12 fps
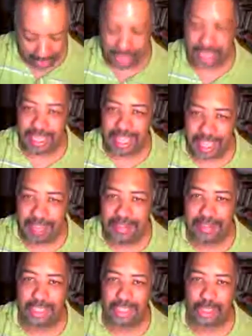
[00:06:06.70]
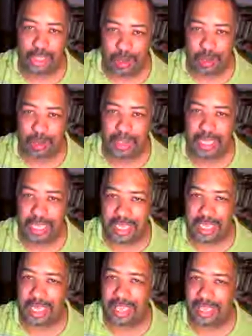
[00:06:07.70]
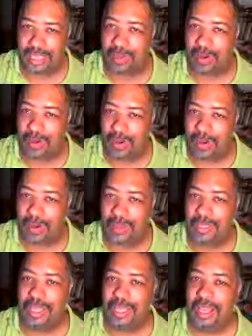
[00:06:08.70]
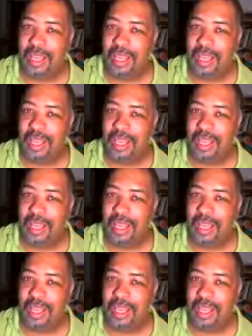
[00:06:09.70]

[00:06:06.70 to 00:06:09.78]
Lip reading: And even though he had called,